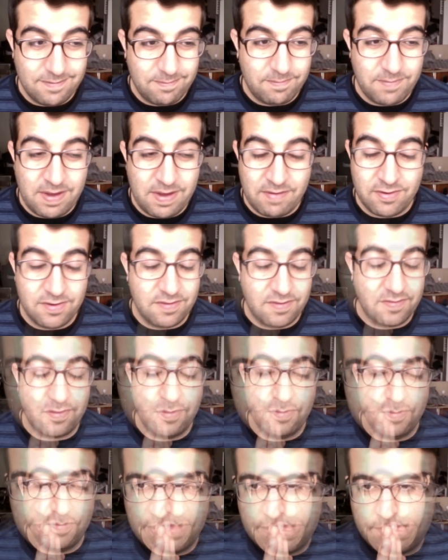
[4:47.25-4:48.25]
everyone just
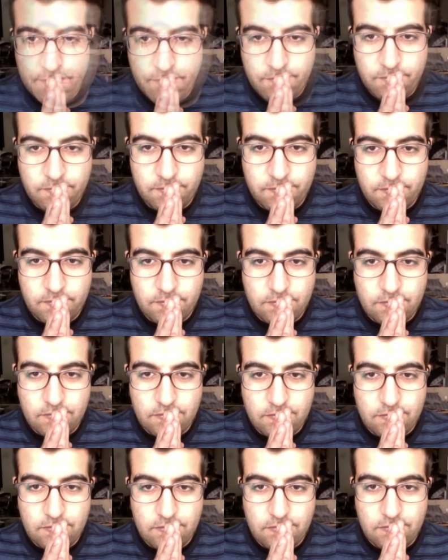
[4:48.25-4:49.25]
goes nuts.
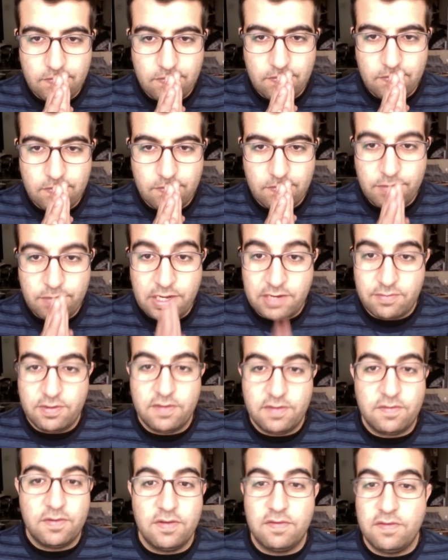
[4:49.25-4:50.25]

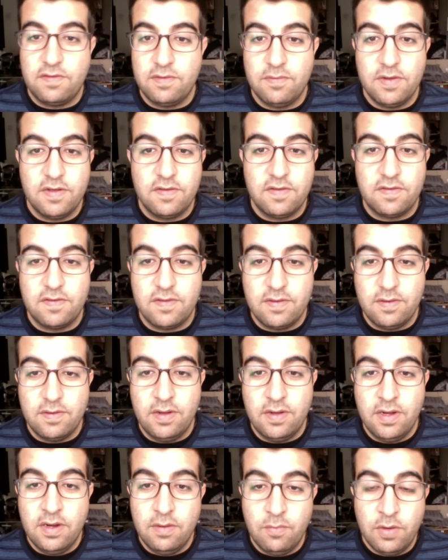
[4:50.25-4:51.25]
Petra's question was,
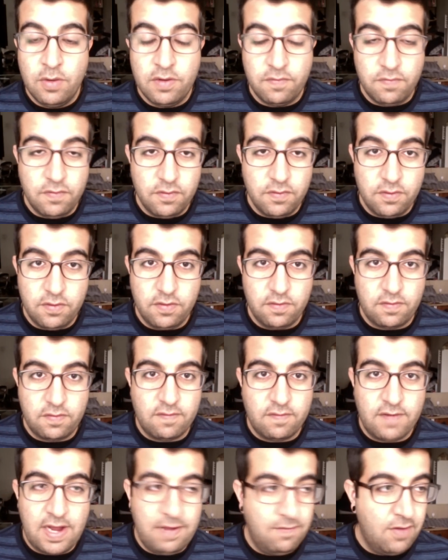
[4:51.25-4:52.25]
what food do you
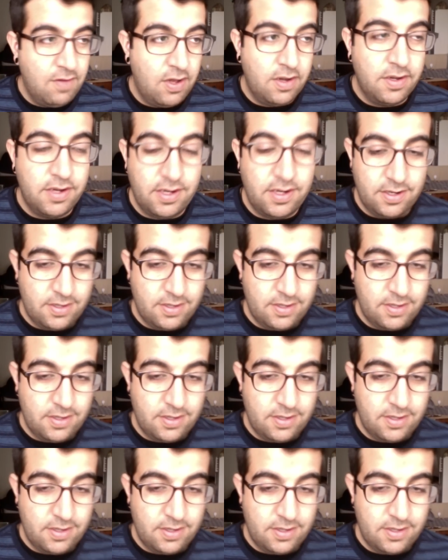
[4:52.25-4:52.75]
survive on here?